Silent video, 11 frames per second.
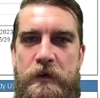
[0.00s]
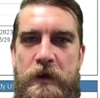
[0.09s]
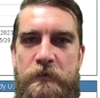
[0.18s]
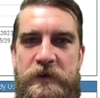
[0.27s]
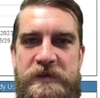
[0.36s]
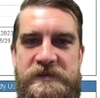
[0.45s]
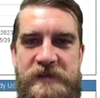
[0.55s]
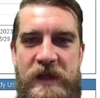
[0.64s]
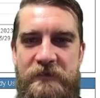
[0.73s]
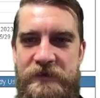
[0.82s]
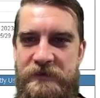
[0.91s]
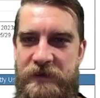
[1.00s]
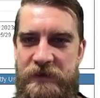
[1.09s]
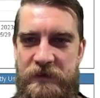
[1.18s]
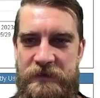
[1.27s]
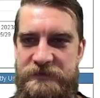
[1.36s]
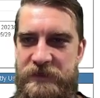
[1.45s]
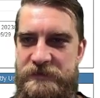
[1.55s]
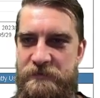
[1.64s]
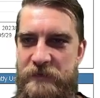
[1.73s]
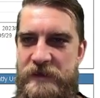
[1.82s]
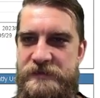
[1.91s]
And we can save it's
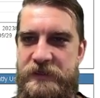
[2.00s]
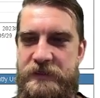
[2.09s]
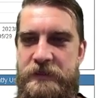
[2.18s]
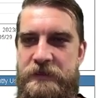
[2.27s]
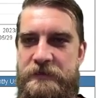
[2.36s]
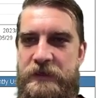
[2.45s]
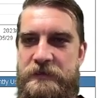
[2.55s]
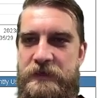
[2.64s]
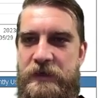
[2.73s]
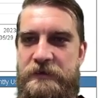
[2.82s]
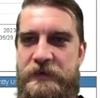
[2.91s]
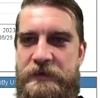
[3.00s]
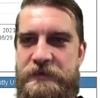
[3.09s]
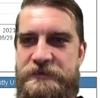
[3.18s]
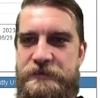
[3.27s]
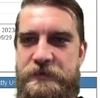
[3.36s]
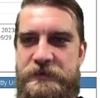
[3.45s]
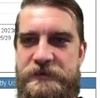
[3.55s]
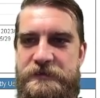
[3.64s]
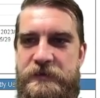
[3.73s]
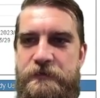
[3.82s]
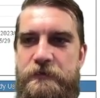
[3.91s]
amazing that Netlytic is doing this
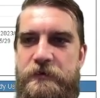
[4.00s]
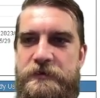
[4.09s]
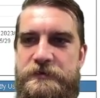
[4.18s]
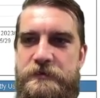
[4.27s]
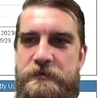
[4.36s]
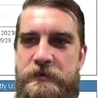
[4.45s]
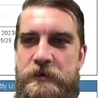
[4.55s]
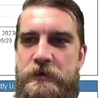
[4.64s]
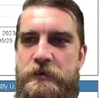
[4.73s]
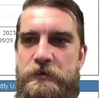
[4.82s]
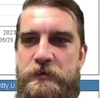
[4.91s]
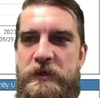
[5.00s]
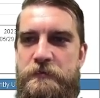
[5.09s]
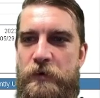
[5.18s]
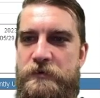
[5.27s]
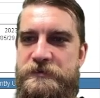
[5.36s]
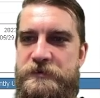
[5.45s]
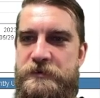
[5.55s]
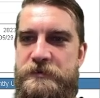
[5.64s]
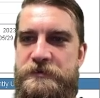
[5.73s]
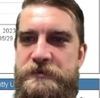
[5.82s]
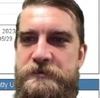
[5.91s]
stuff for us. So unique
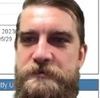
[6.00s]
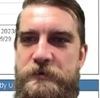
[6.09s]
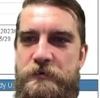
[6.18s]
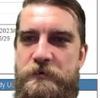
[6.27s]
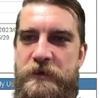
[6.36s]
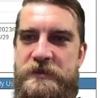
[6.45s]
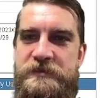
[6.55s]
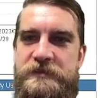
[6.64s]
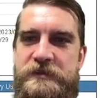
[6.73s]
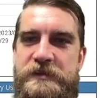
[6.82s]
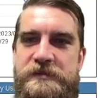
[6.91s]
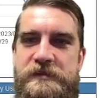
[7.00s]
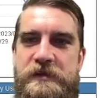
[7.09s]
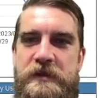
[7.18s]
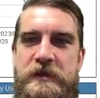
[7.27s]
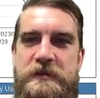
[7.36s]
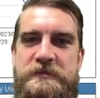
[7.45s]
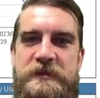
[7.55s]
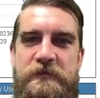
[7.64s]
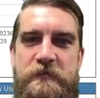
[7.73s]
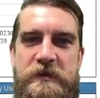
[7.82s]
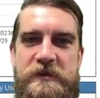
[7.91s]
posters, total messages. It's
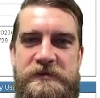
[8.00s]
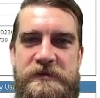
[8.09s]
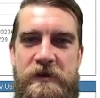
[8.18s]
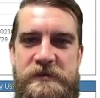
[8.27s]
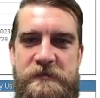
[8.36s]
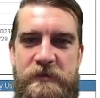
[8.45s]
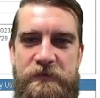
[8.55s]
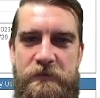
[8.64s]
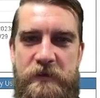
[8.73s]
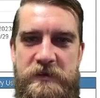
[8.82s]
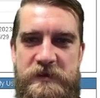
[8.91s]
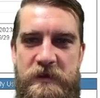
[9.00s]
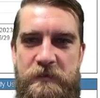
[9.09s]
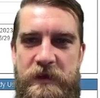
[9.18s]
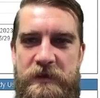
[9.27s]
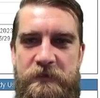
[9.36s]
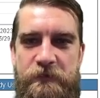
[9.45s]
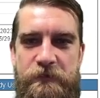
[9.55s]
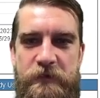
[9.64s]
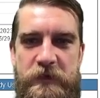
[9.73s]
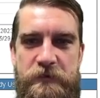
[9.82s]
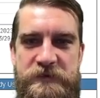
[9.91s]
giving me this awesome information about like
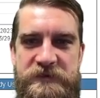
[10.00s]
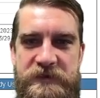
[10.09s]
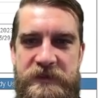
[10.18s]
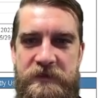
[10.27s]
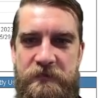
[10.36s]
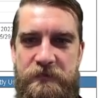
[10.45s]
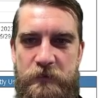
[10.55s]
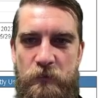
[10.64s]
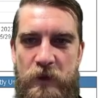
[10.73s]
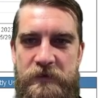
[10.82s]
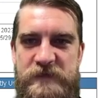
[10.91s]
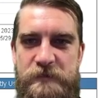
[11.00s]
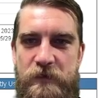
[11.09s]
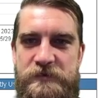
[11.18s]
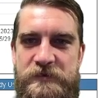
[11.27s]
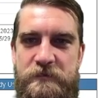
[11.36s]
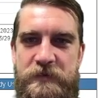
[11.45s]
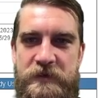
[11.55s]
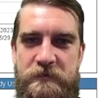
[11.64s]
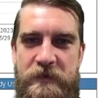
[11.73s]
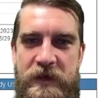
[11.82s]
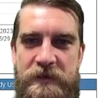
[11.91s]
frequency of like when the posts are
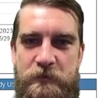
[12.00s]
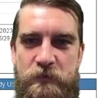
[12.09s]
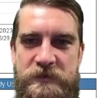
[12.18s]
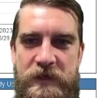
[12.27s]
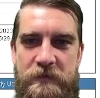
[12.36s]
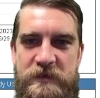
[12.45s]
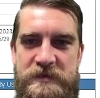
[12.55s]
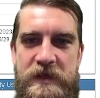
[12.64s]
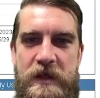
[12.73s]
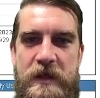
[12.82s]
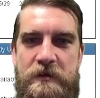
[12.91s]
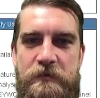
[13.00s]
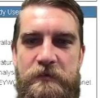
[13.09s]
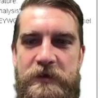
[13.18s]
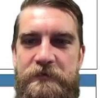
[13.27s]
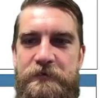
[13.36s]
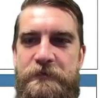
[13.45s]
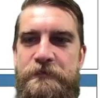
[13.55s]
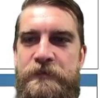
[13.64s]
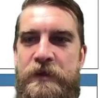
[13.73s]
being made, like what time of day or whatever,